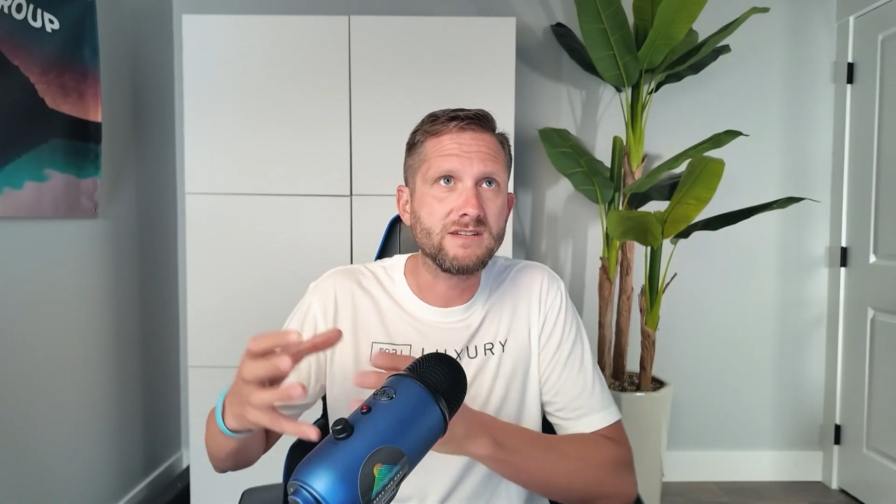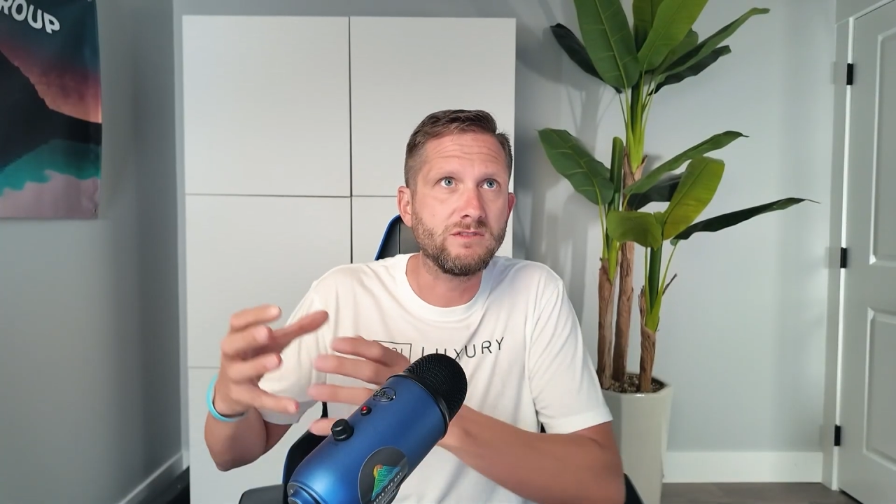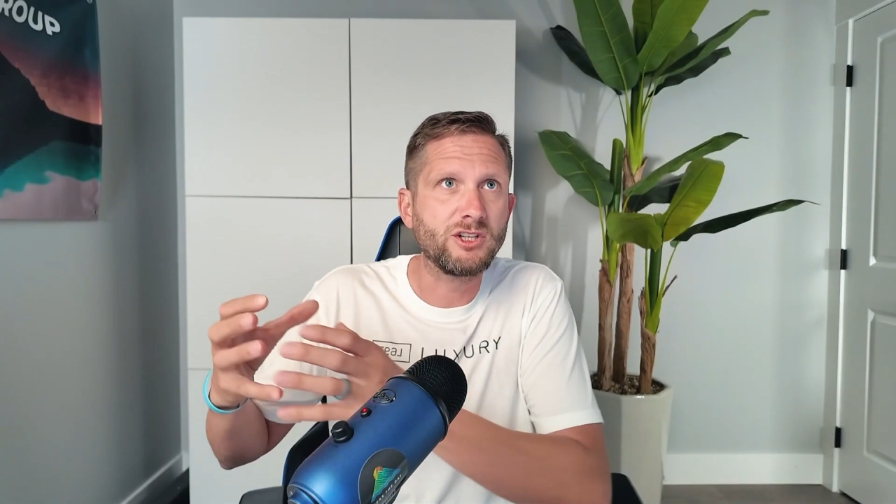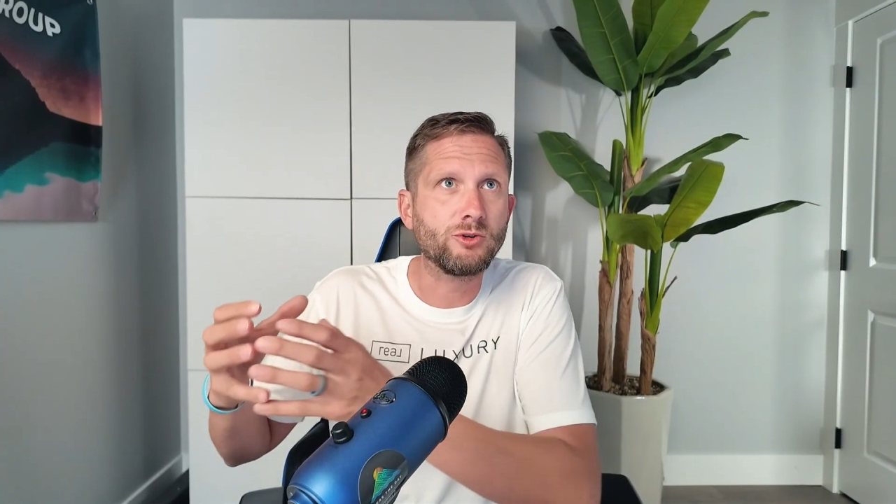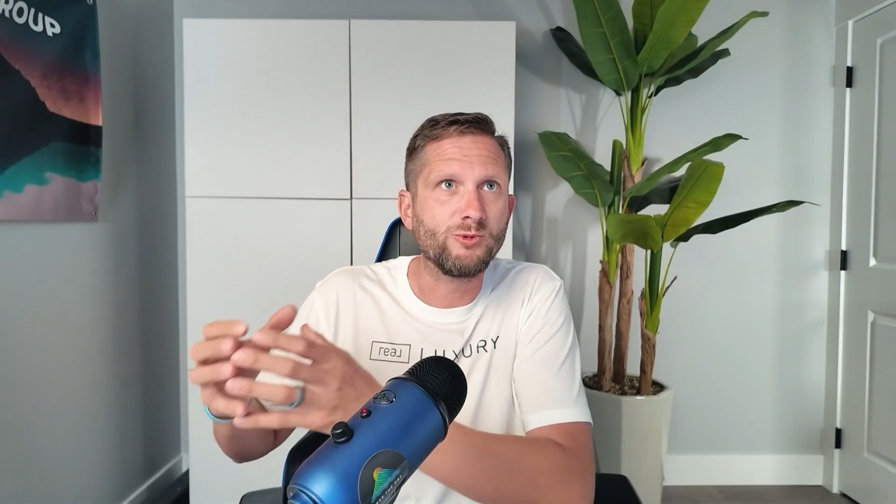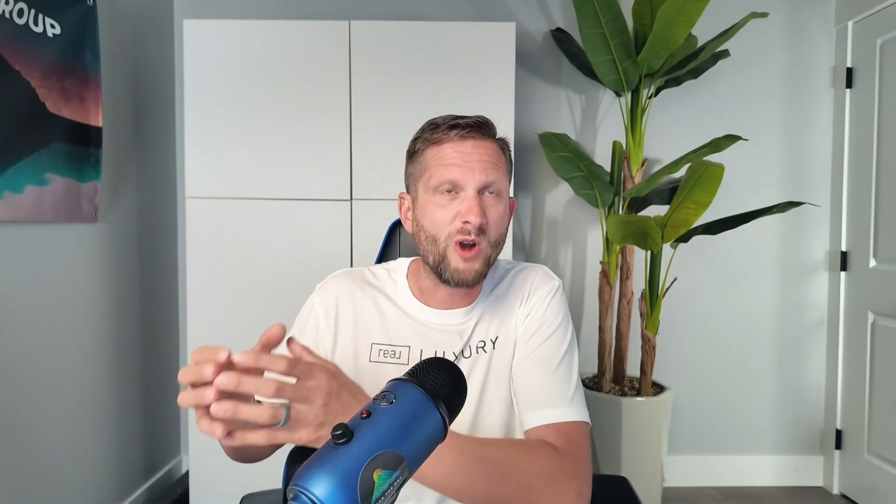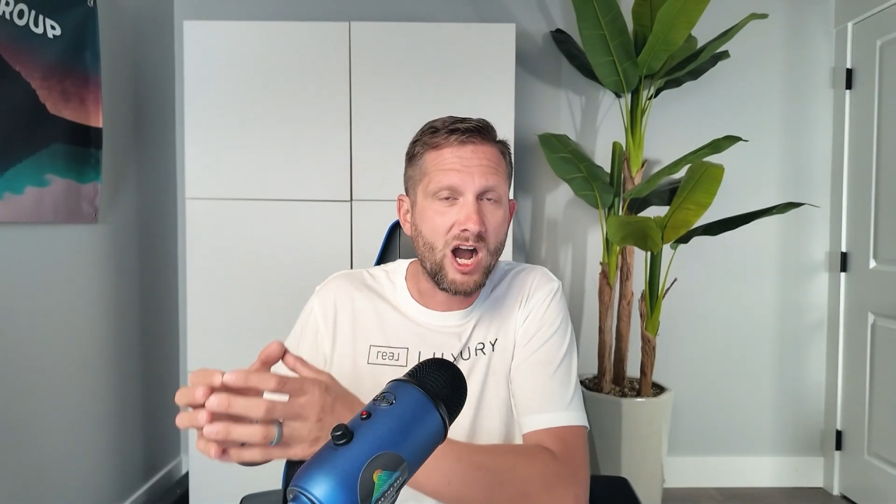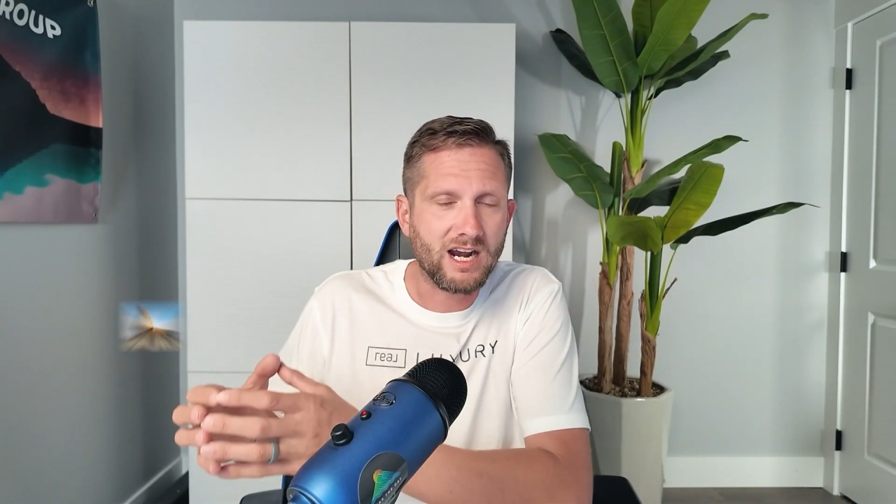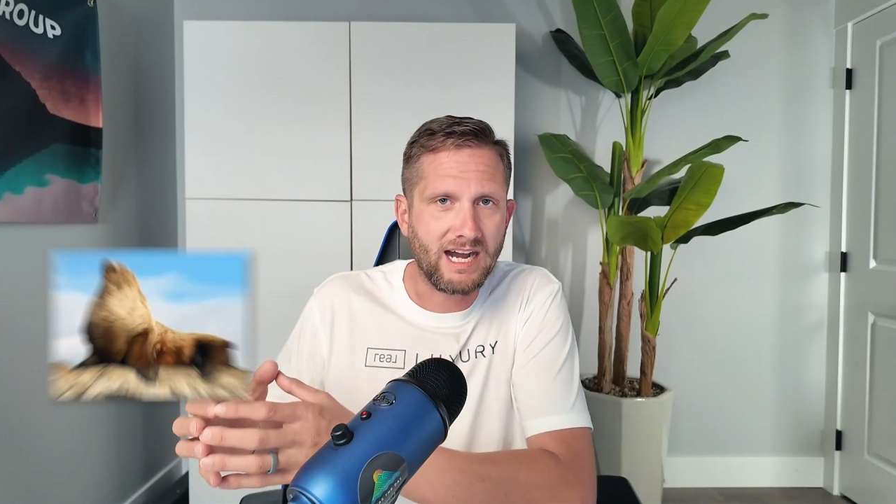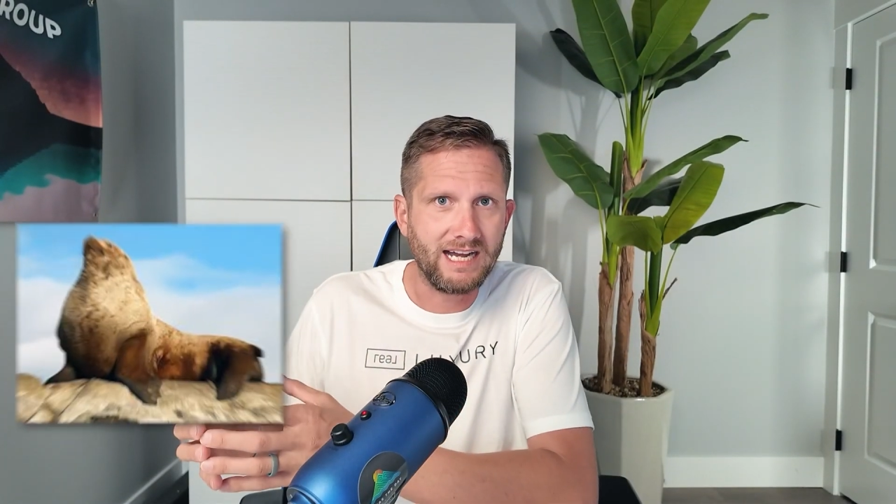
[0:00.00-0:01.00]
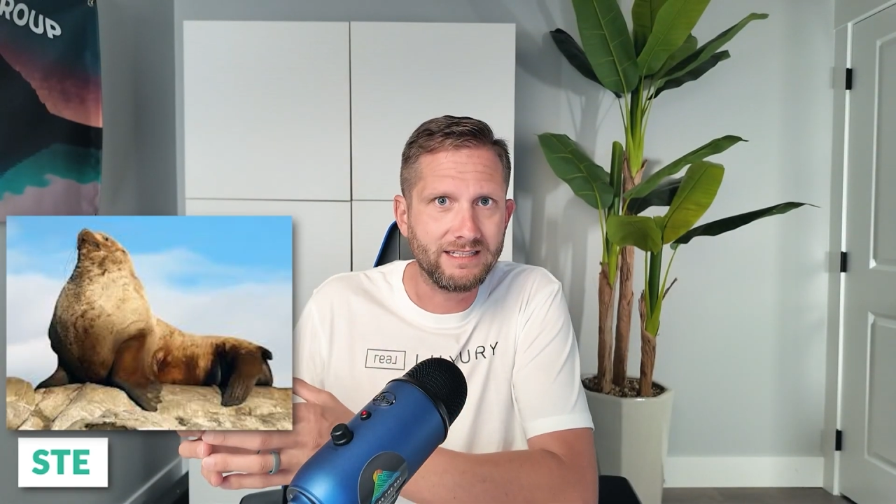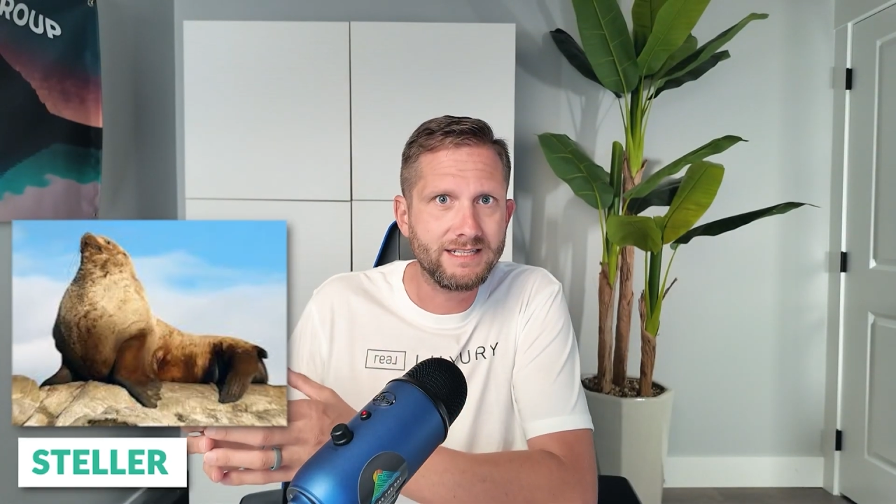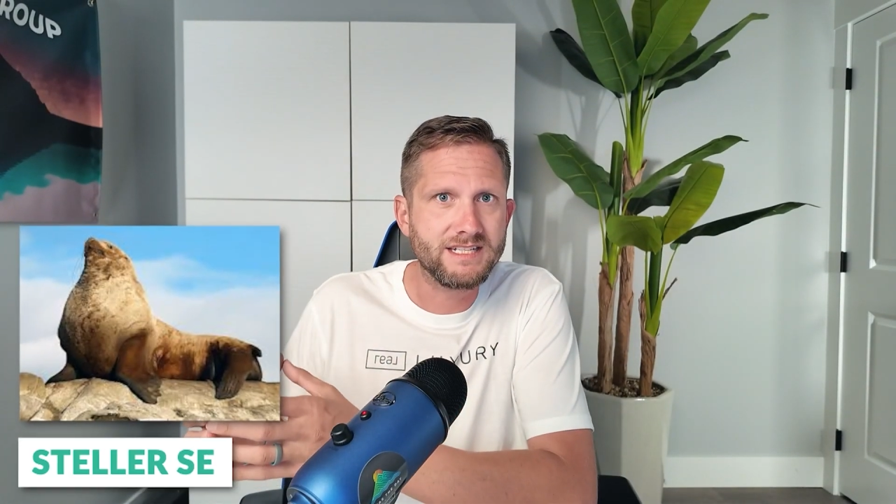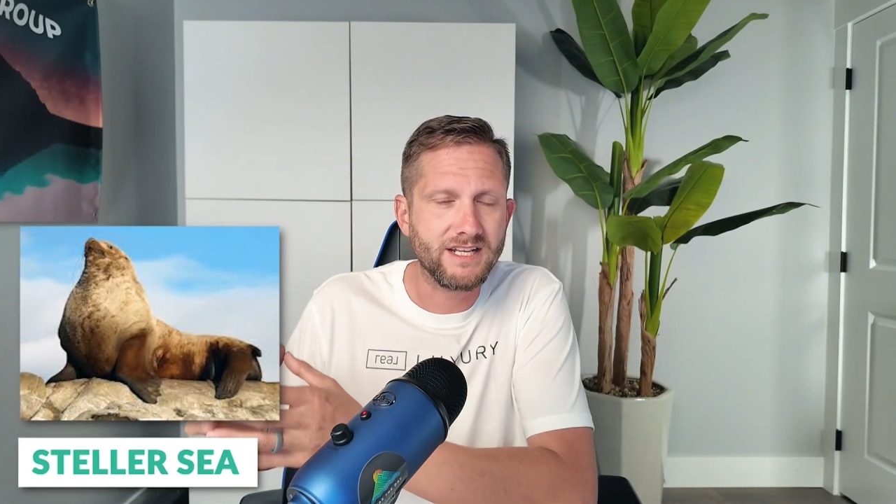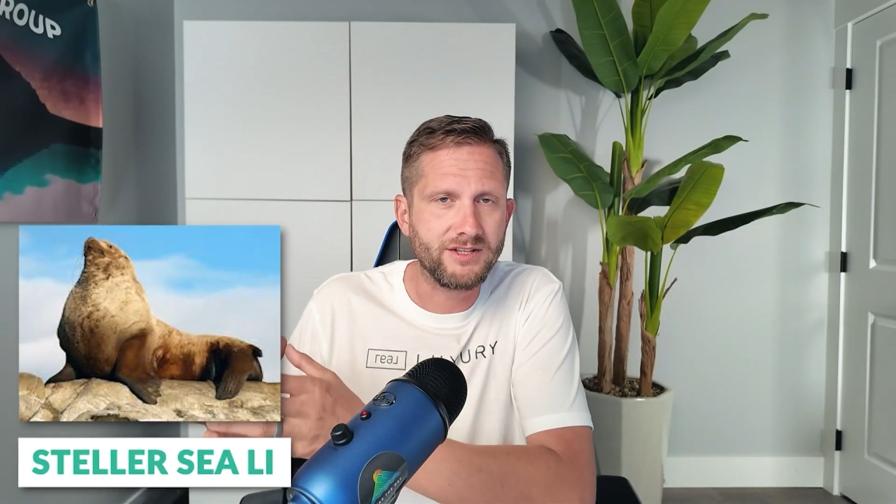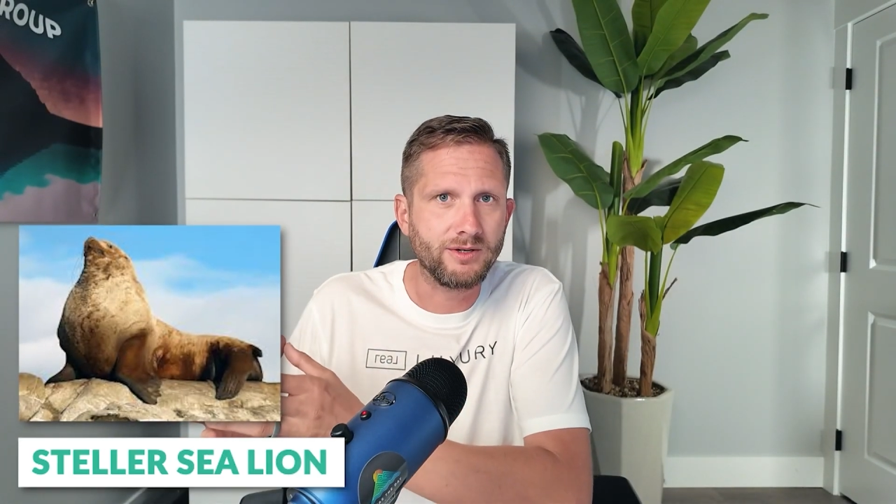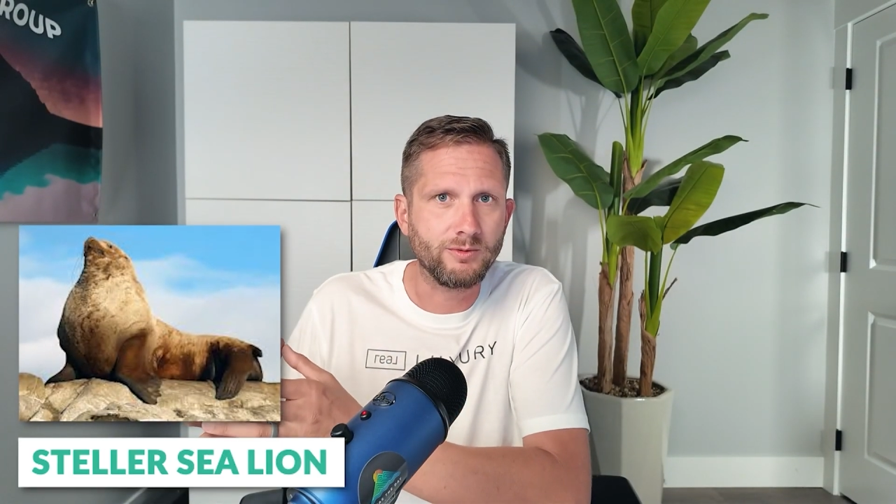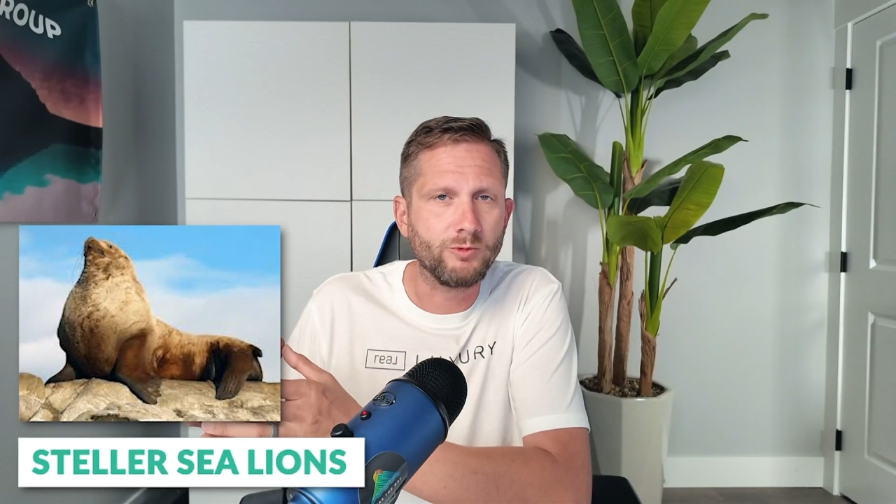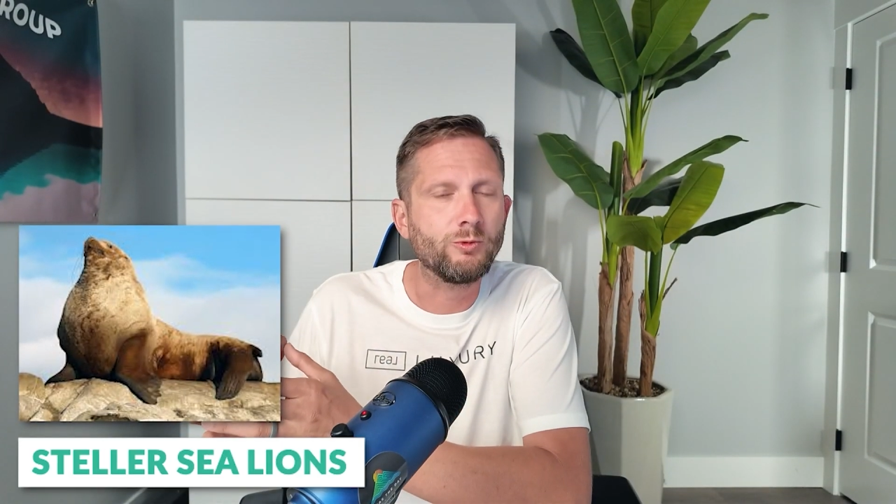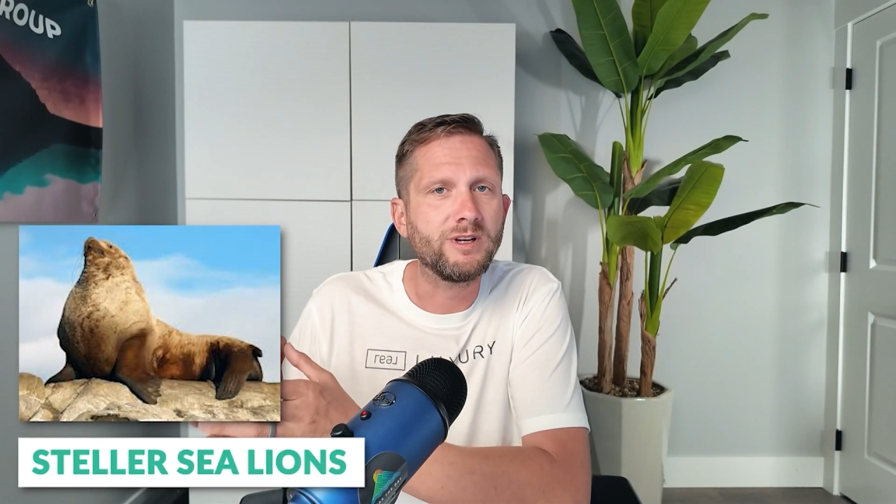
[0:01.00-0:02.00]
of little rock islands that they're
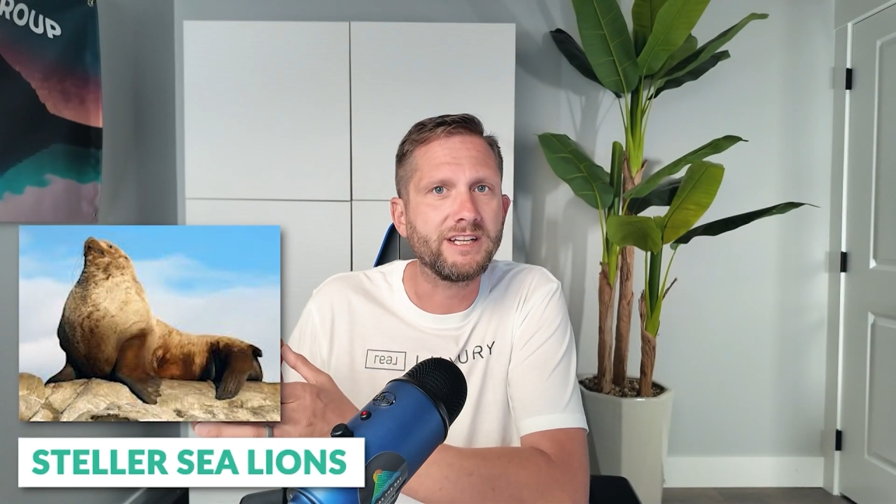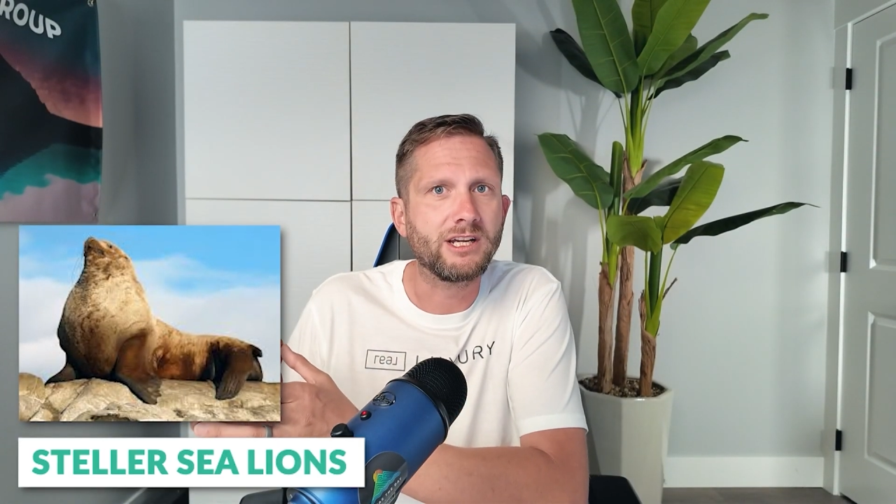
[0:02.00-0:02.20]
really